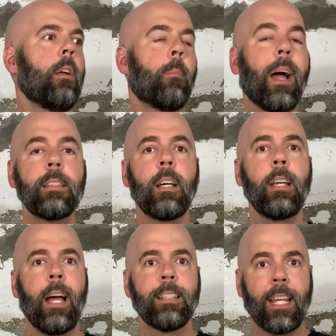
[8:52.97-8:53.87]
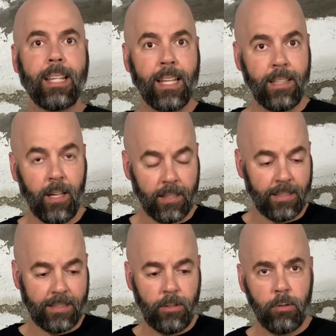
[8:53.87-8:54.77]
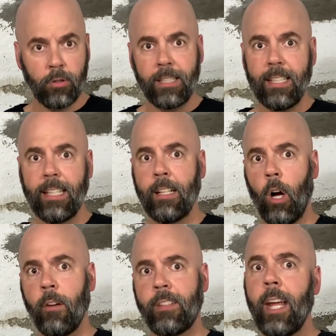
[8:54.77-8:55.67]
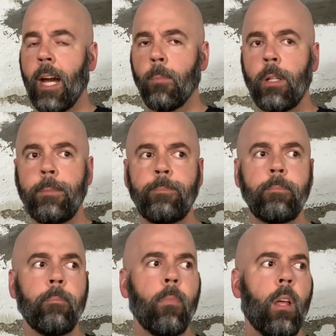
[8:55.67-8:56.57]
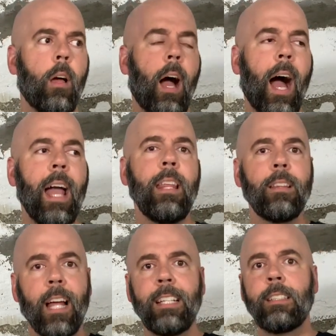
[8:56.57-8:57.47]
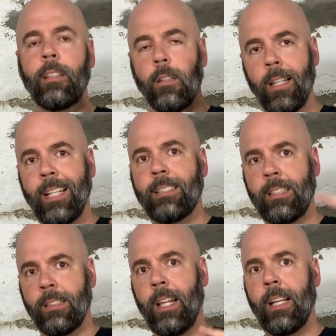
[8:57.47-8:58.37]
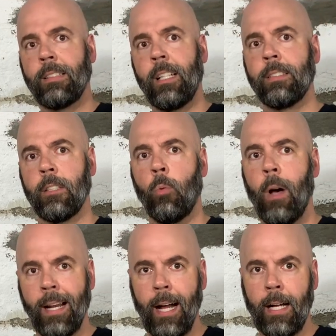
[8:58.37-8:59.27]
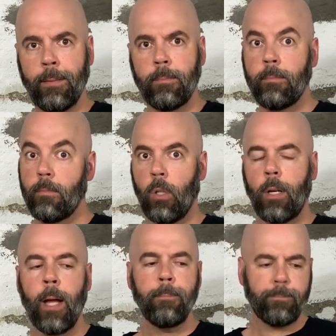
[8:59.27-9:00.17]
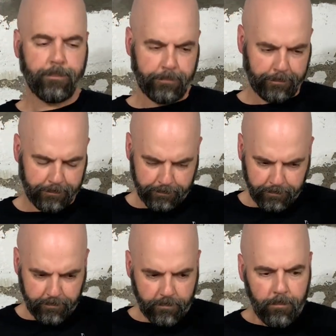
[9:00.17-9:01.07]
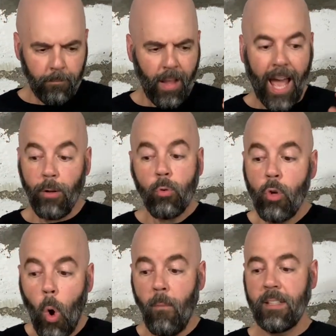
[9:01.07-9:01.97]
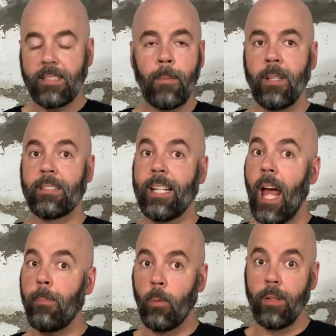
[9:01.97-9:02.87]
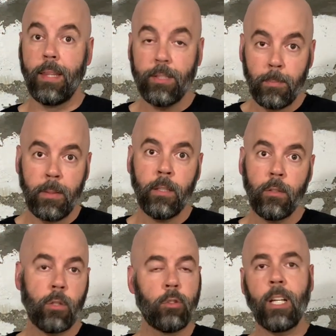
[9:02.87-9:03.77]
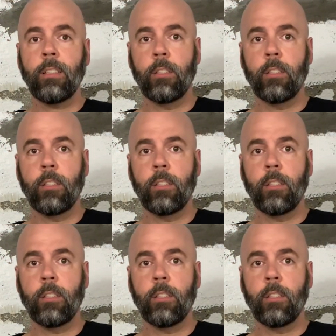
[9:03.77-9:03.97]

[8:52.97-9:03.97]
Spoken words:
But I gotta tell you, as I continued drinking it off camera, I liked it less and less as it went on, okay? I don't know if the same thing's gonna happen with this beer, so check